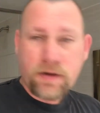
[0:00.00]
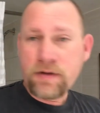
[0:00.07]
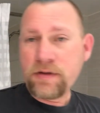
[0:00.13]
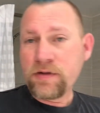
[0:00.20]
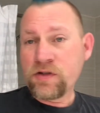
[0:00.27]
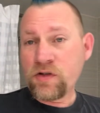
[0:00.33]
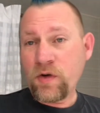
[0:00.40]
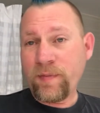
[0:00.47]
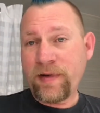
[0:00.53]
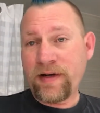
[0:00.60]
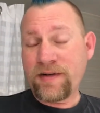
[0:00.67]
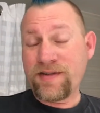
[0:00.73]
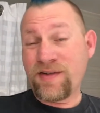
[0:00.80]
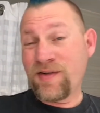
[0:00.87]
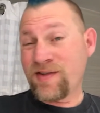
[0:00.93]
soap
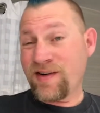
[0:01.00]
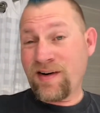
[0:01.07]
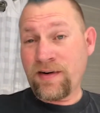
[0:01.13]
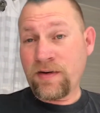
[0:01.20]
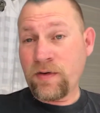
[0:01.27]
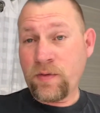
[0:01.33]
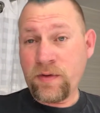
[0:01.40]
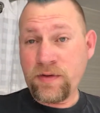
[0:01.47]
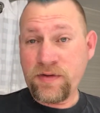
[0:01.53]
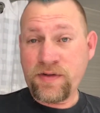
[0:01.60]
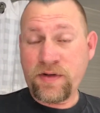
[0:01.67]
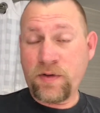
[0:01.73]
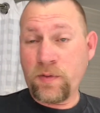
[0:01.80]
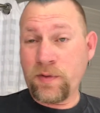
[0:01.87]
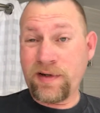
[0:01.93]
makers use an argan oil,
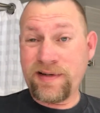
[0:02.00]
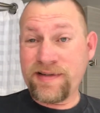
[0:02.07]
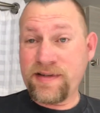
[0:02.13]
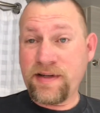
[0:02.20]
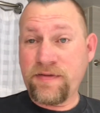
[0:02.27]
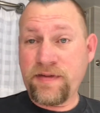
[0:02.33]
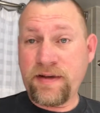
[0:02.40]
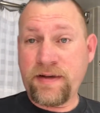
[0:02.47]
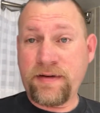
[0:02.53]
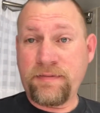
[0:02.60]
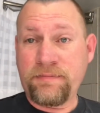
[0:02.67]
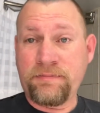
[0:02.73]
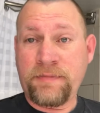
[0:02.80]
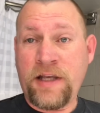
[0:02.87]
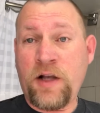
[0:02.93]
so we're going to see if that
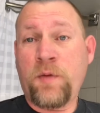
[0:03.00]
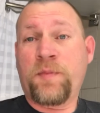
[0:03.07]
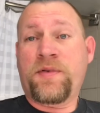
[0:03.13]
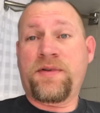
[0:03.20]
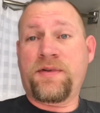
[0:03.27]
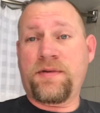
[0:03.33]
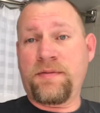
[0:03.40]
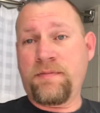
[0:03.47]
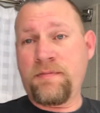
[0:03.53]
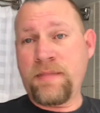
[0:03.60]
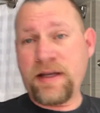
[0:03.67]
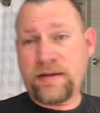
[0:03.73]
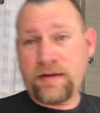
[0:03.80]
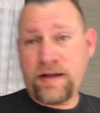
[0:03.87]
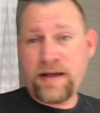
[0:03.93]
helps
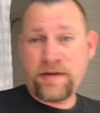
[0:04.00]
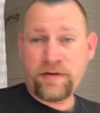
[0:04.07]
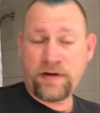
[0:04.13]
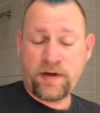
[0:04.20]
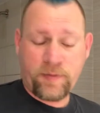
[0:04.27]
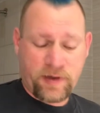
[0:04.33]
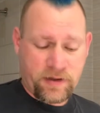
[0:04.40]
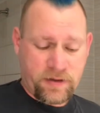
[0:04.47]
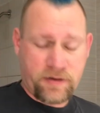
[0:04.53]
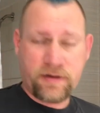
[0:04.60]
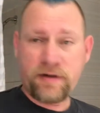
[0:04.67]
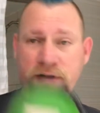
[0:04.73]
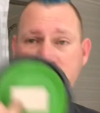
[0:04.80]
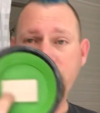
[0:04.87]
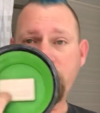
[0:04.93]
make the lather any better.
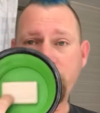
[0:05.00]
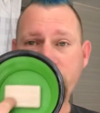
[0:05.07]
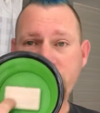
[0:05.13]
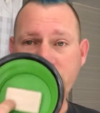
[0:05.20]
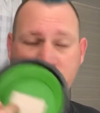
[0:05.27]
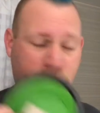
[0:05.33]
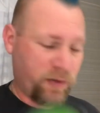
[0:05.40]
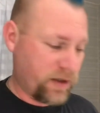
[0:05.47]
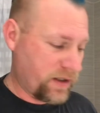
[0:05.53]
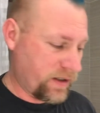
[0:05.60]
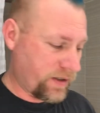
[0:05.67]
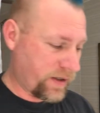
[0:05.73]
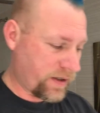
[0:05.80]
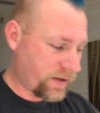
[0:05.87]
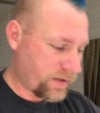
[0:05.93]
We're just going to put it in
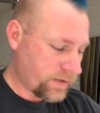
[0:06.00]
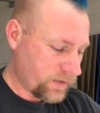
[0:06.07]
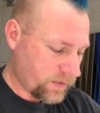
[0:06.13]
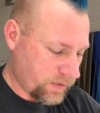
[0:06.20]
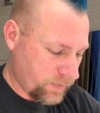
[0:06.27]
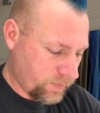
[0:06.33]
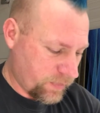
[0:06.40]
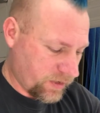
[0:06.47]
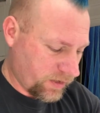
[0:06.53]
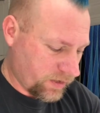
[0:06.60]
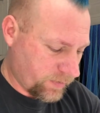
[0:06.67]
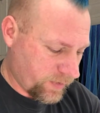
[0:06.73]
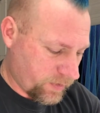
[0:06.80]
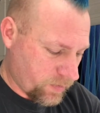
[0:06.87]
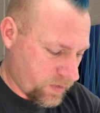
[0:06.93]
there, put a little
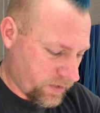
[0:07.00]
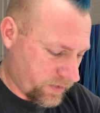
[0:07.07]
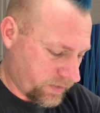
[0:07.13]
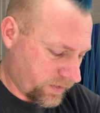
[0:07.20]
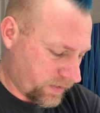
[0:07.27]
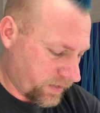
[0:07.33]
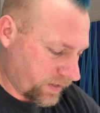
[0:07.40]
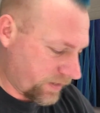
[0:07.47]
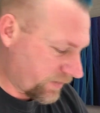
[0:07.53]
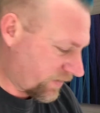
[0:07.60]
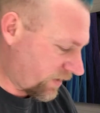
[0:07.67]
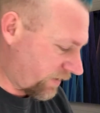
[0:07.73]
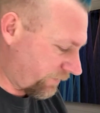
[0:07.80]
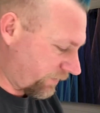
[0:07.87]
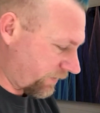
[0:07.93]
bit of water in there, get it
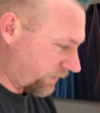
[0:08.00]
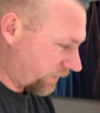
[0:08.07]
softening